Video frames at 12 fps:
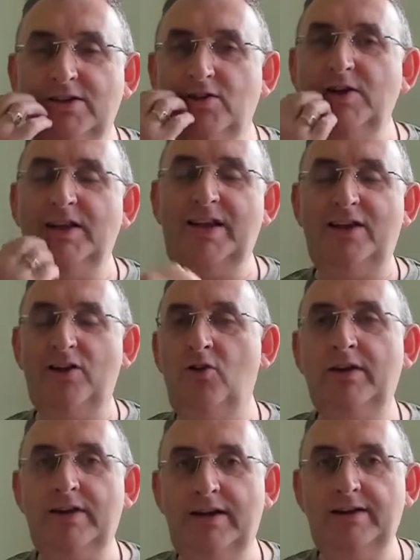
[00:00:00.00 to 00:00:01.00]
It's going to take you
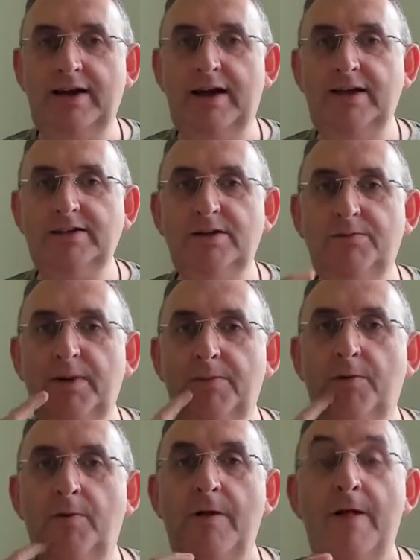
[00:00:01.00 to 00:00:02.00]
longer than that to answer
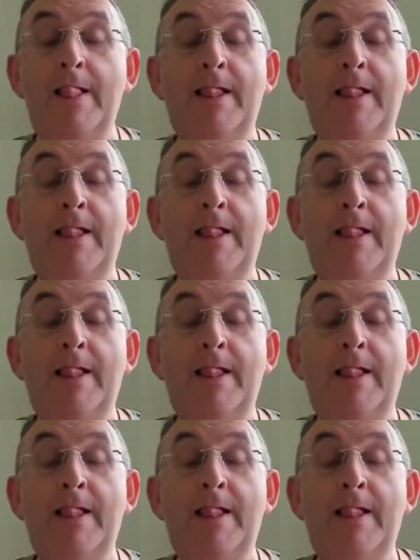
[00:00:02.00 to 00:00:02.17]
people.